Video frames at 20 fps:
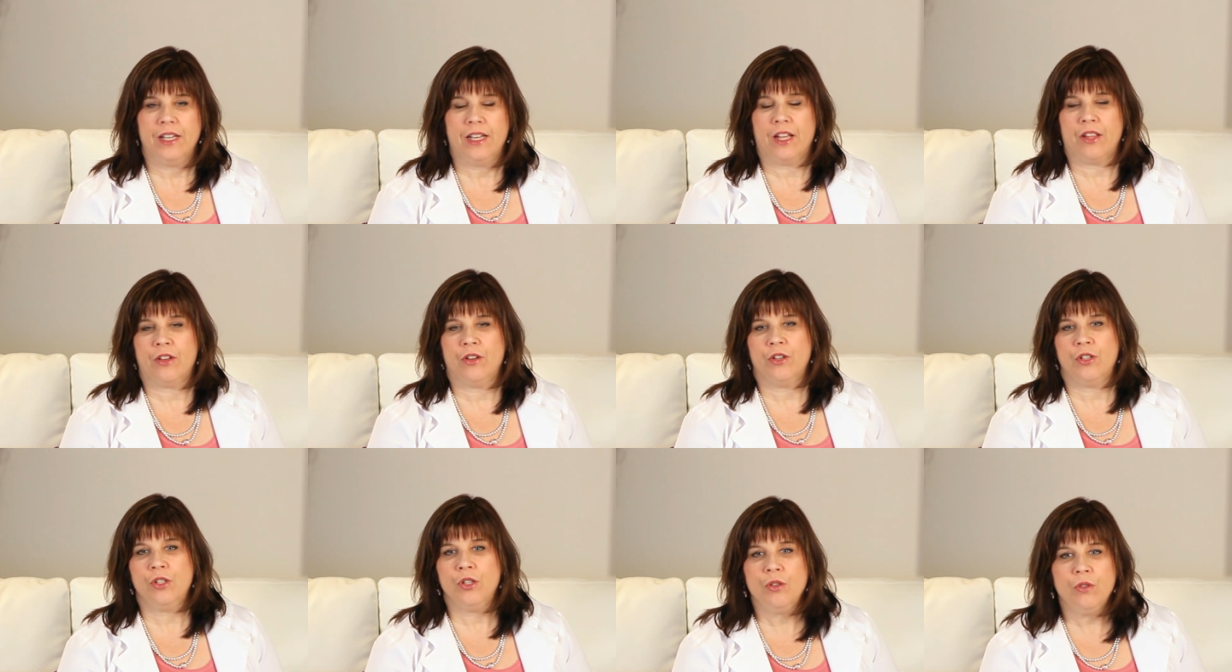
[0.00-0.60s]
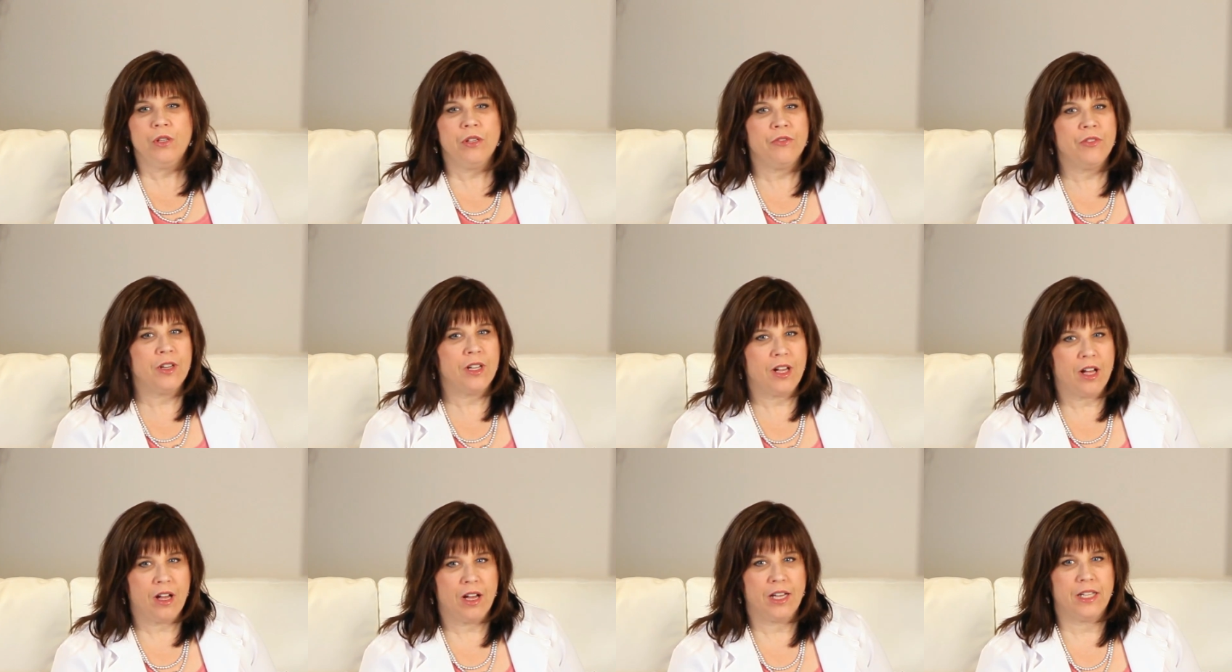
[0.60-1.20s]
Now there are two
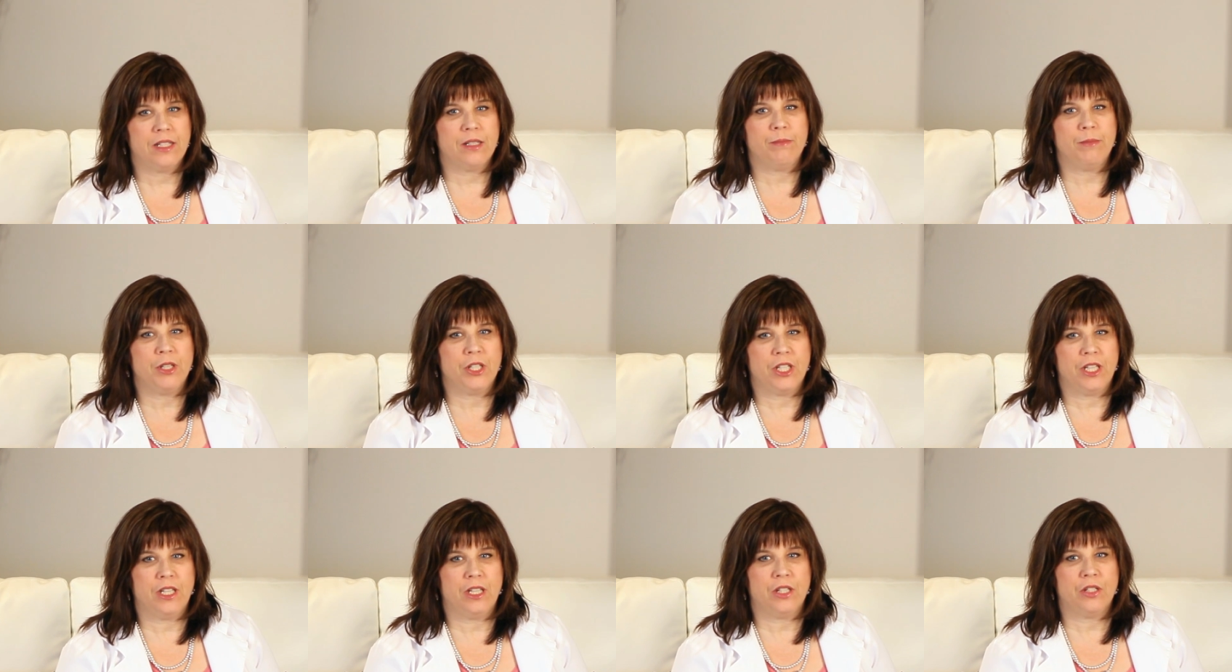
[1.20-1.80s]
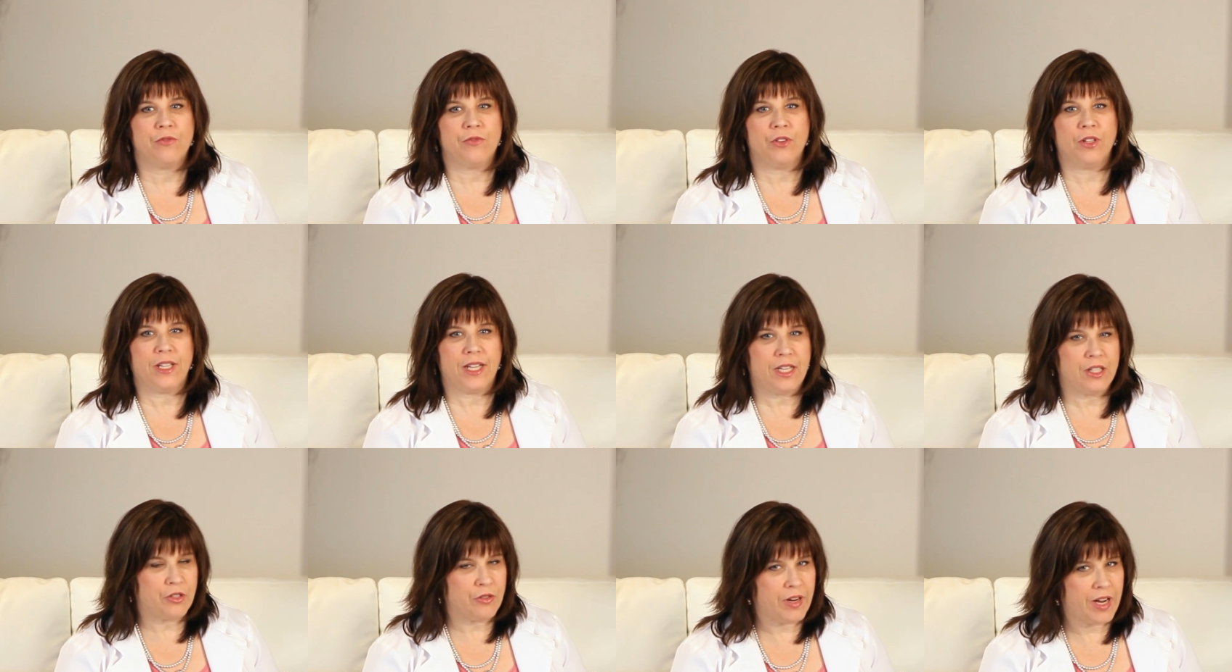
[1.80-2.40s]
different kinds of machines for
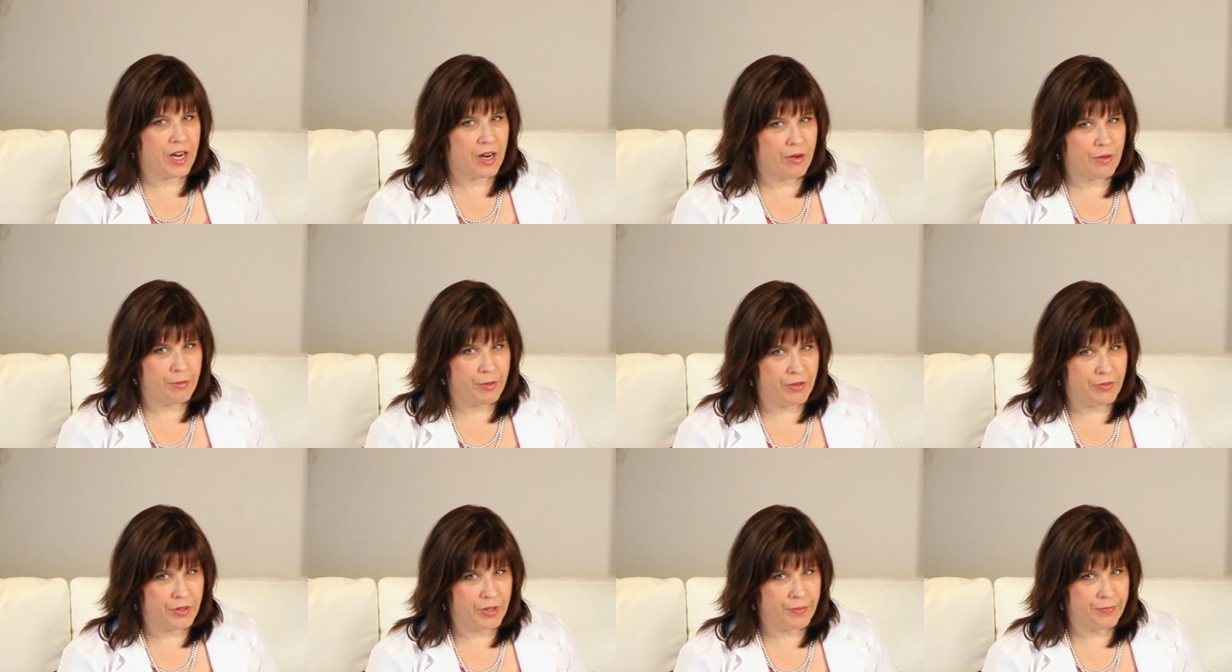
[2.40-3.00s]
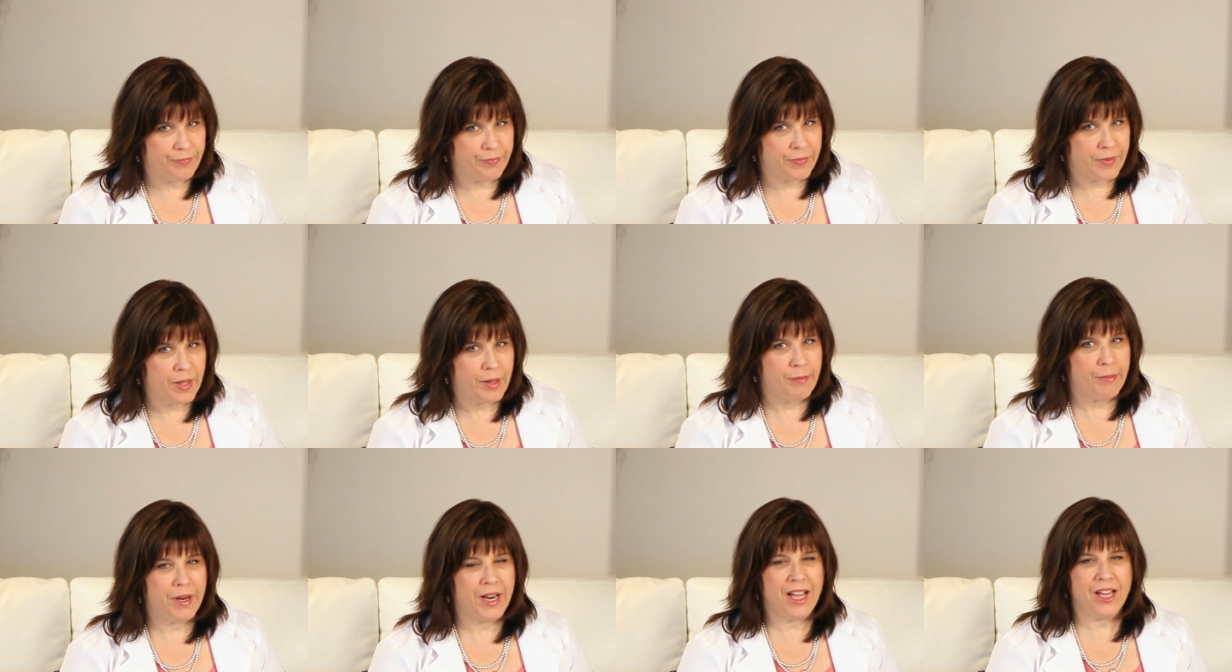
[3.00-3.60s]
laser hair removal,
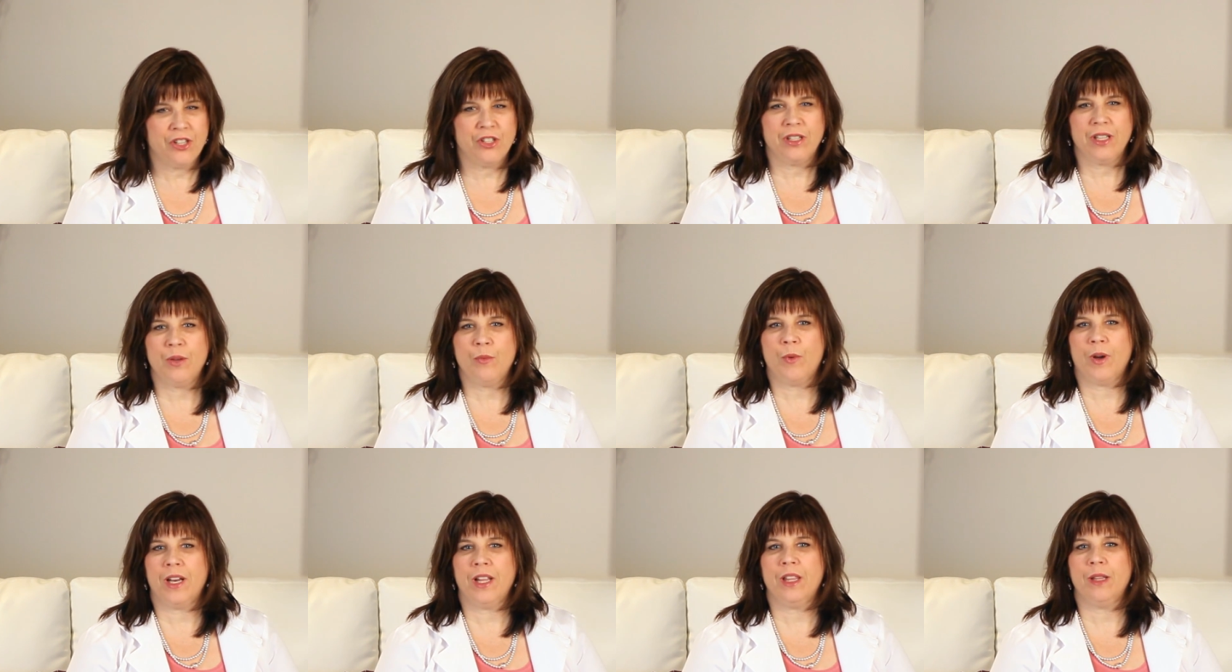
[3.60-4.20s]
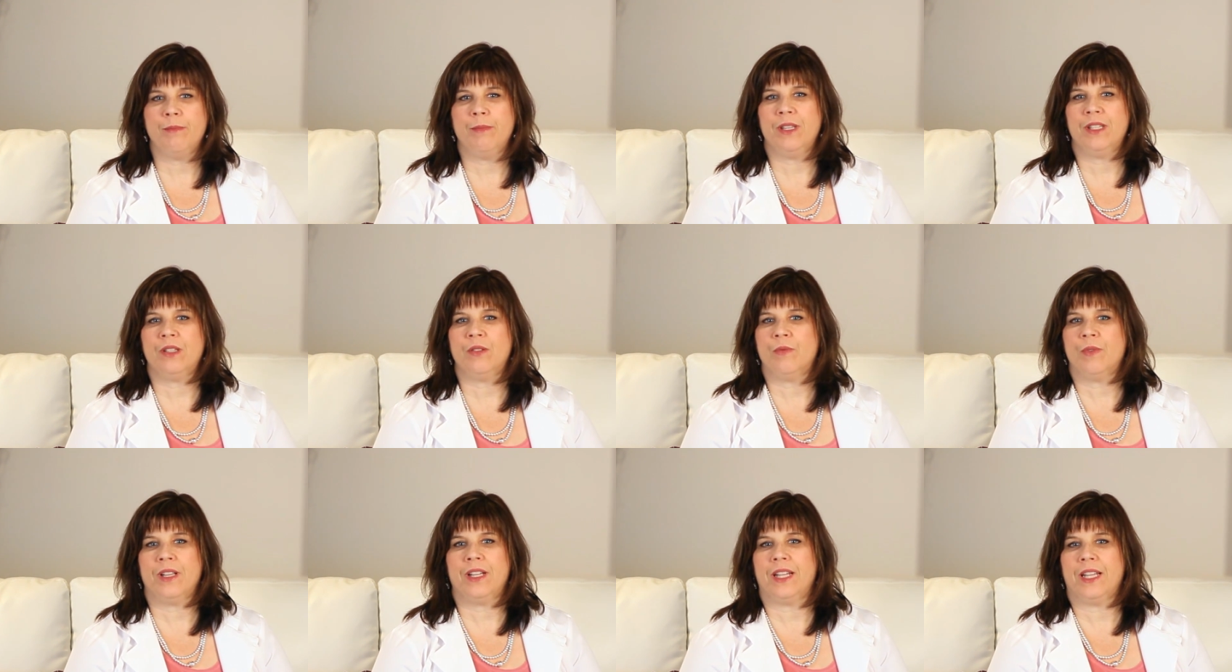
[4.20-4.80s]
but actually one of them
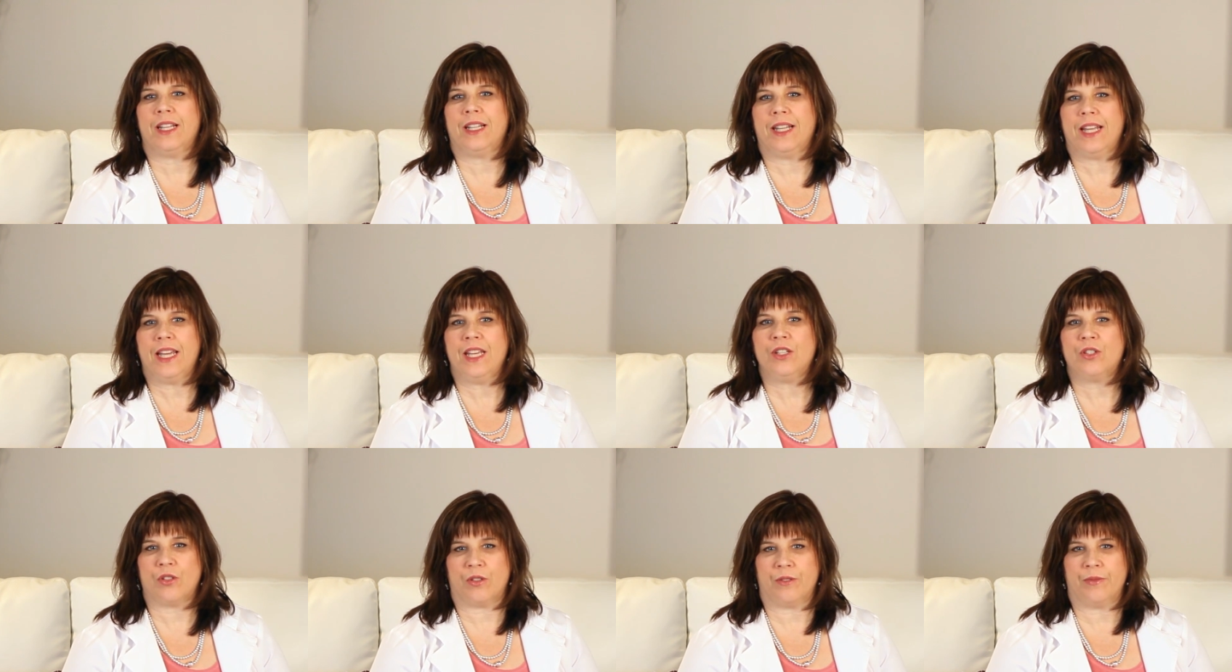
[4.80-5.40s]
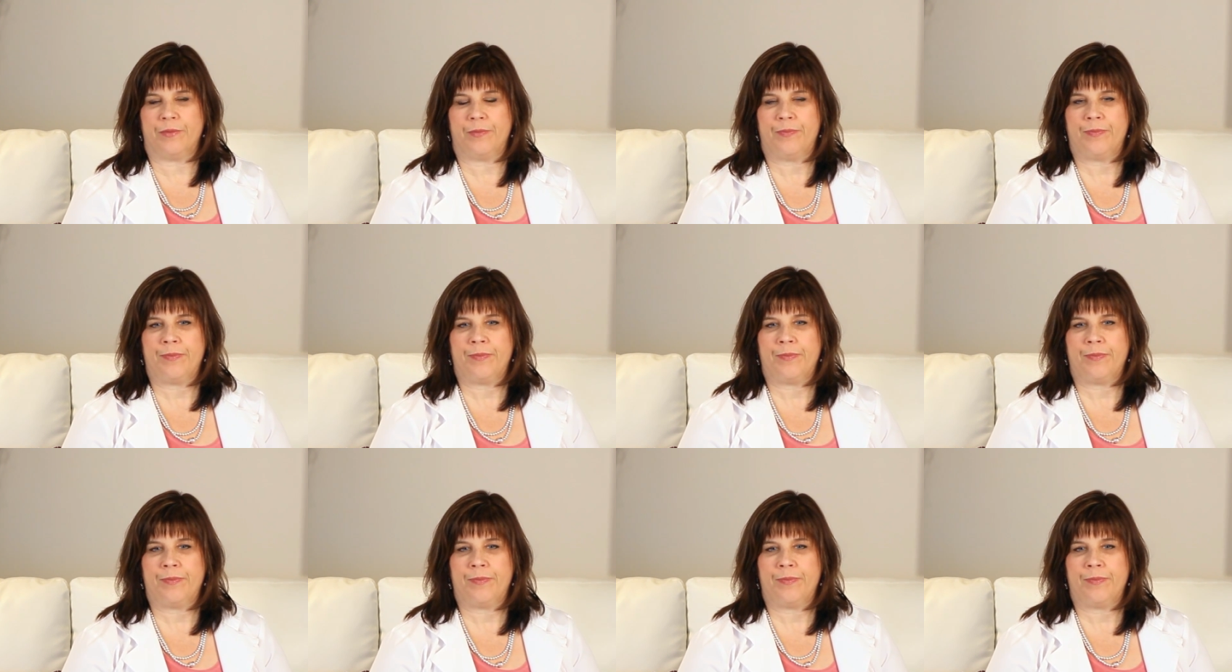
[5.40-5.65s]
isn't really a laser.